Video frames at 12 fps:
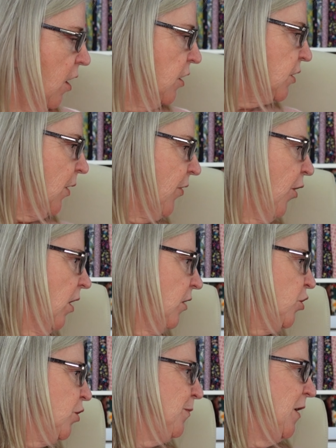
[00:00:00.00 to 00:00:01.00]
So I thought
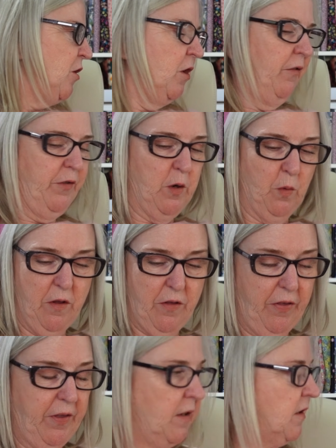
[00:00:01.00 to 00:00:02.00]
I'd just mention a few
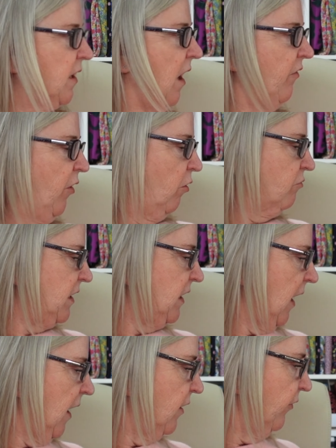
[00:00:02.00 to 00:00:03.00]
other things that I've already
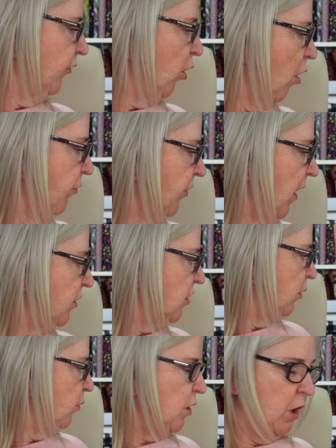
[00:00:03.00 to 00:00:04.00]
kind of got that I
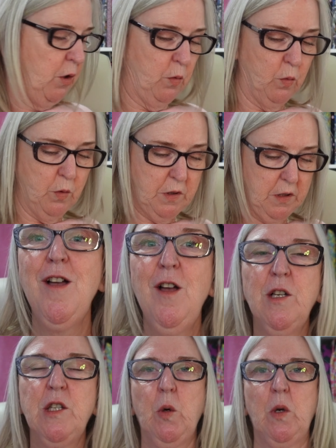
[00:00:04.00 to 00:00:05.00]
do use.
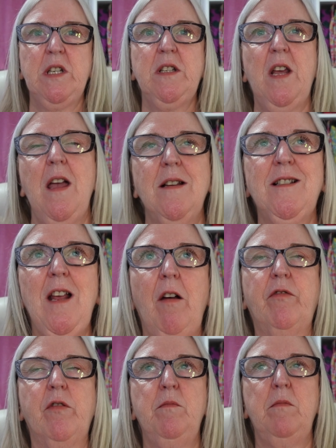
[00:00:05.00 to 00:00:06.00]
So I did get a
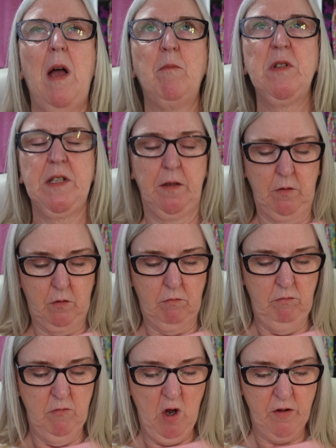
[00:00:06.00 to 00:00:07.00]
set from Amazon
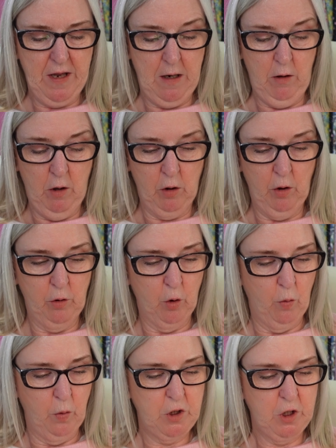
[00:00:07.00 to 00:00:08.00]
not that long
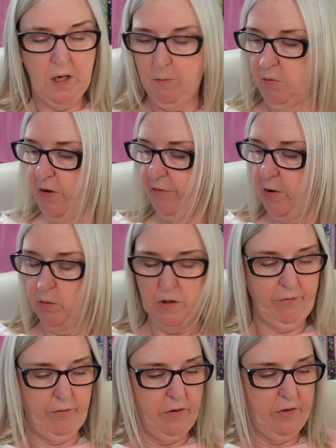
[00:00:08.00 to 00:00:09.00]
ago which came with a few
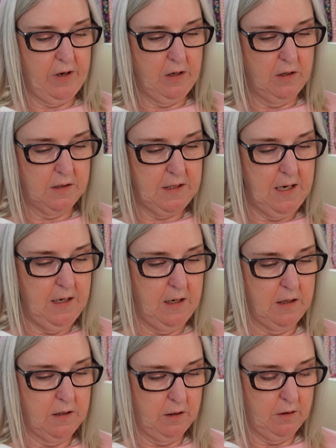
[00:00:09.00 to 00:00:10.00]
different things in
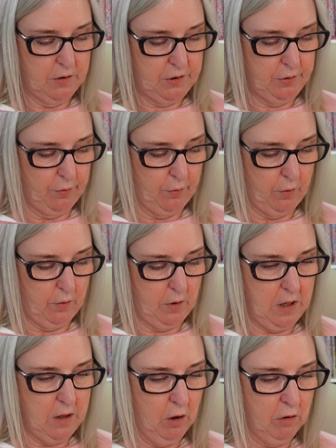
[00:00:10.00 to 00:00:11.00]
it. So
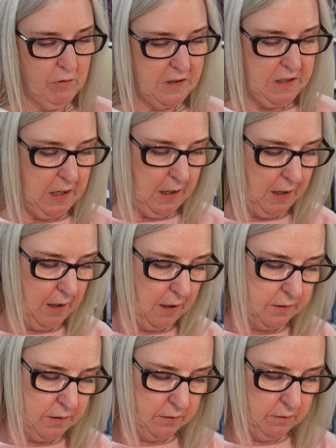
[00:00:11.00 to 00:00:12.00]
I already had,